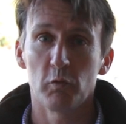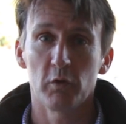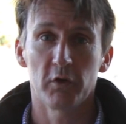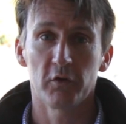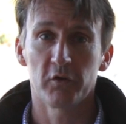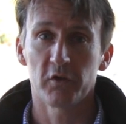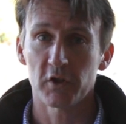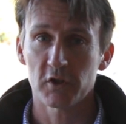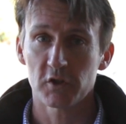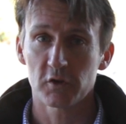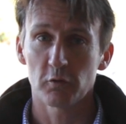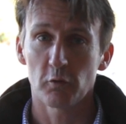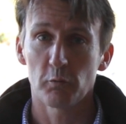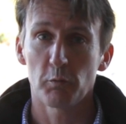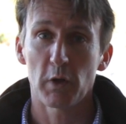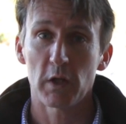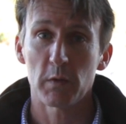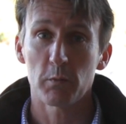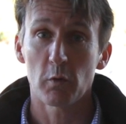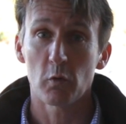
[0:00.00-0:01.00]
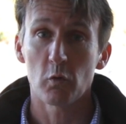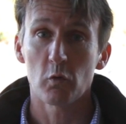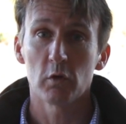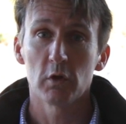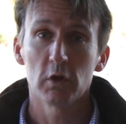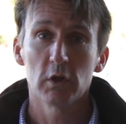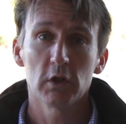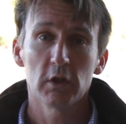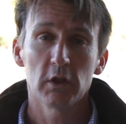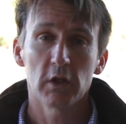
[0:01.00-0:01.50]
with additional people
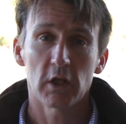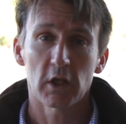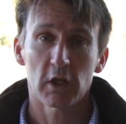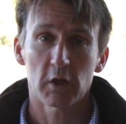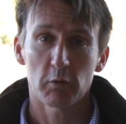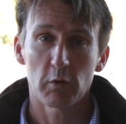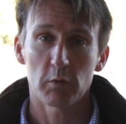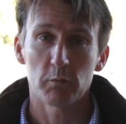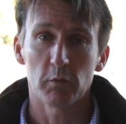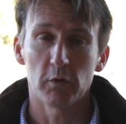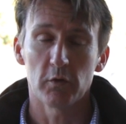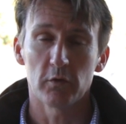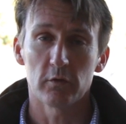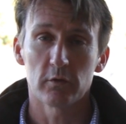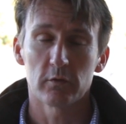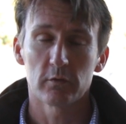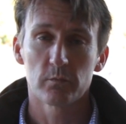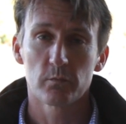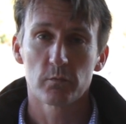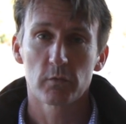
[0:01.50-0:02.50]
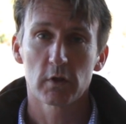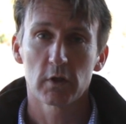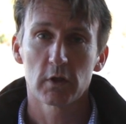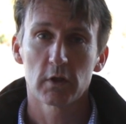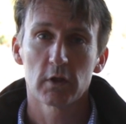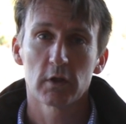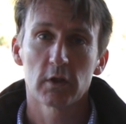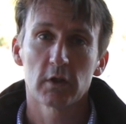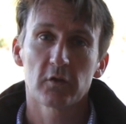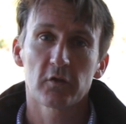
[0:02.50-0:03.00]
and equipment.
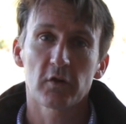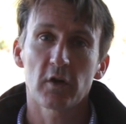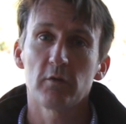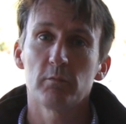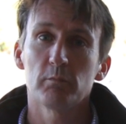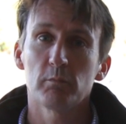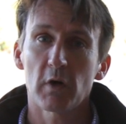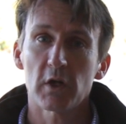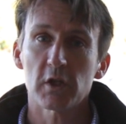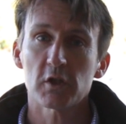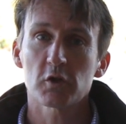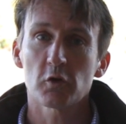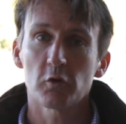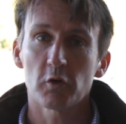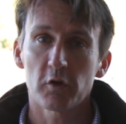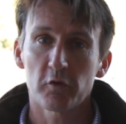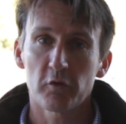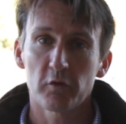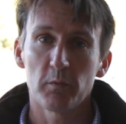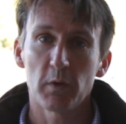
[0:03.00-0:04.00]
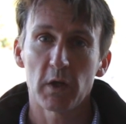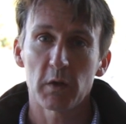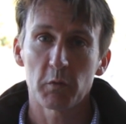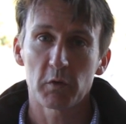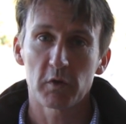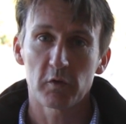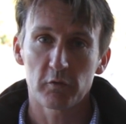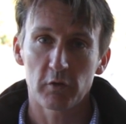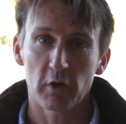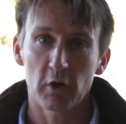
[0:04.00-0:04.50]
So make sure you're familiar
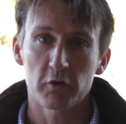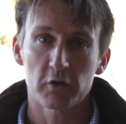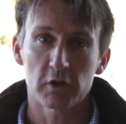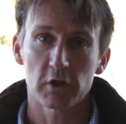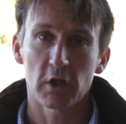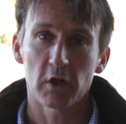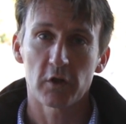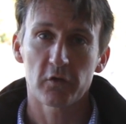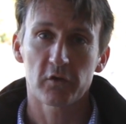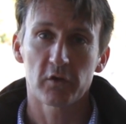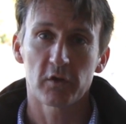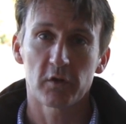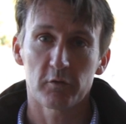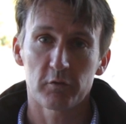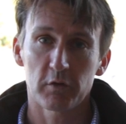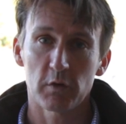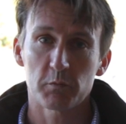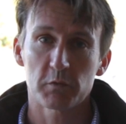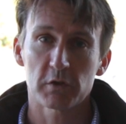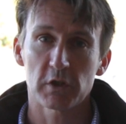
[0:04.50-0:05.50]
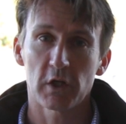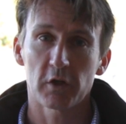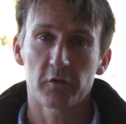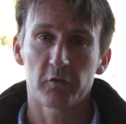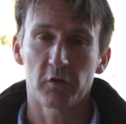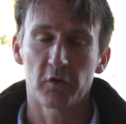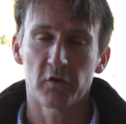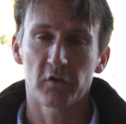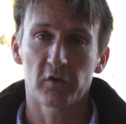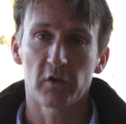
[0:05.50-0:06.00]
with the flow charts and the flip charts
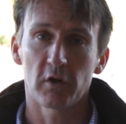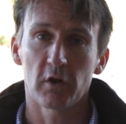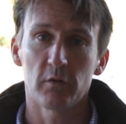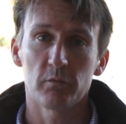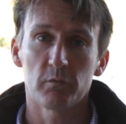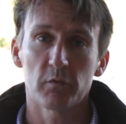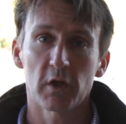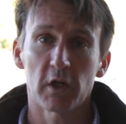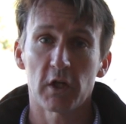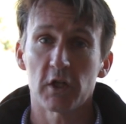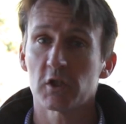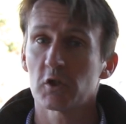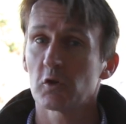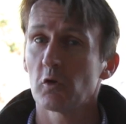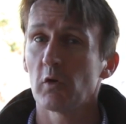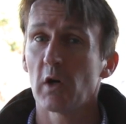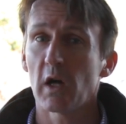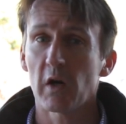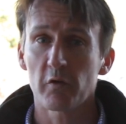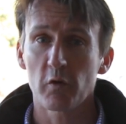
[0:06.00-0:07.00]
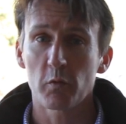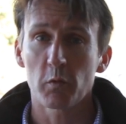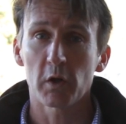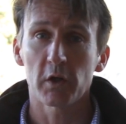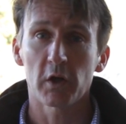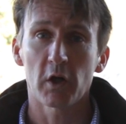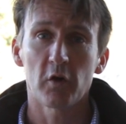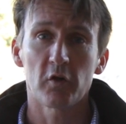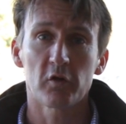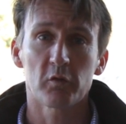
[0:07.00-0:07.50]
for your site, and ensure
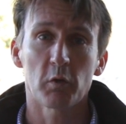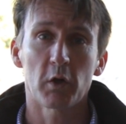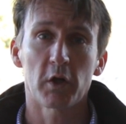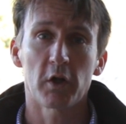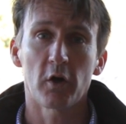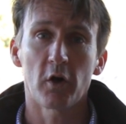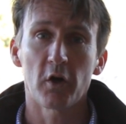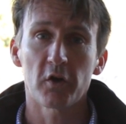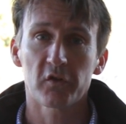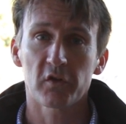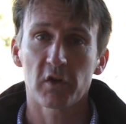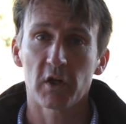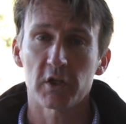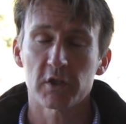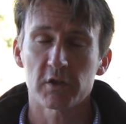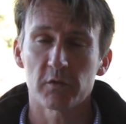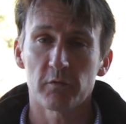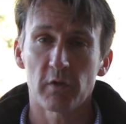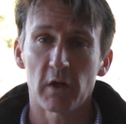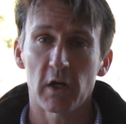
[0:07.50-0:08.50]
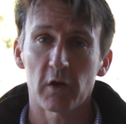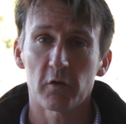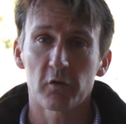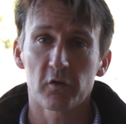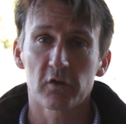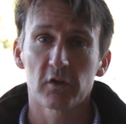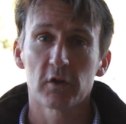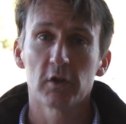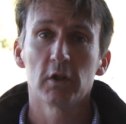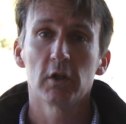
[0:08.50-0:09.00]
everyone knows where the isolation
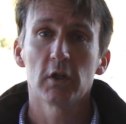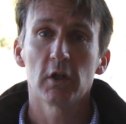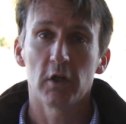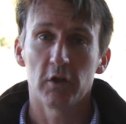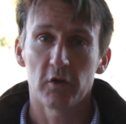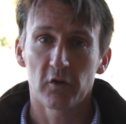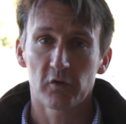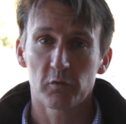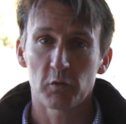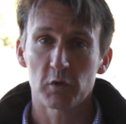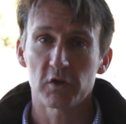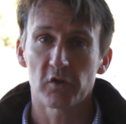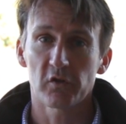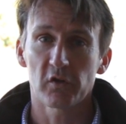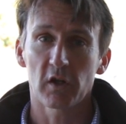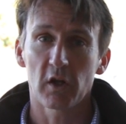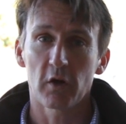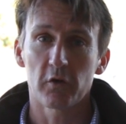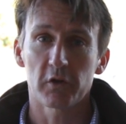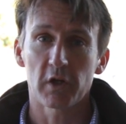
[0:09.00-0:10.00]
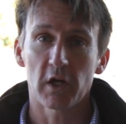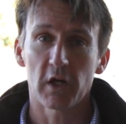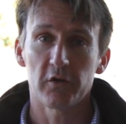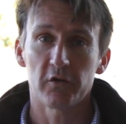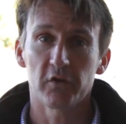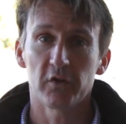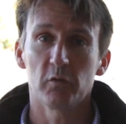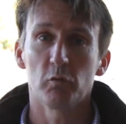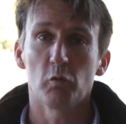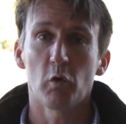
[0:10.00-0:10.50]
valves and the switches are
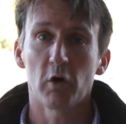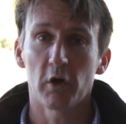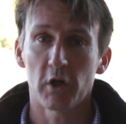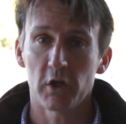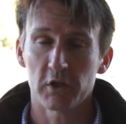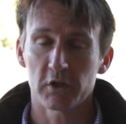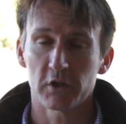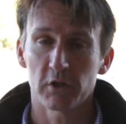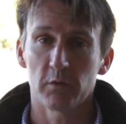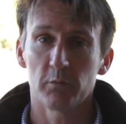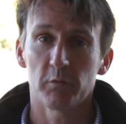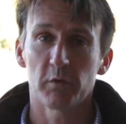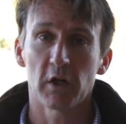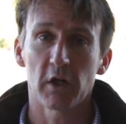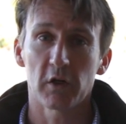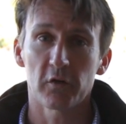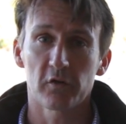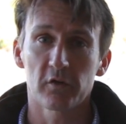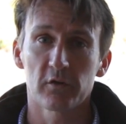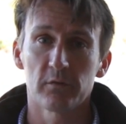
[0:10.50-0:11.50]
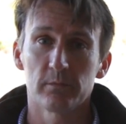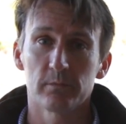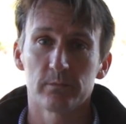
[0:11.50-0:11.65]
located and what each of them does.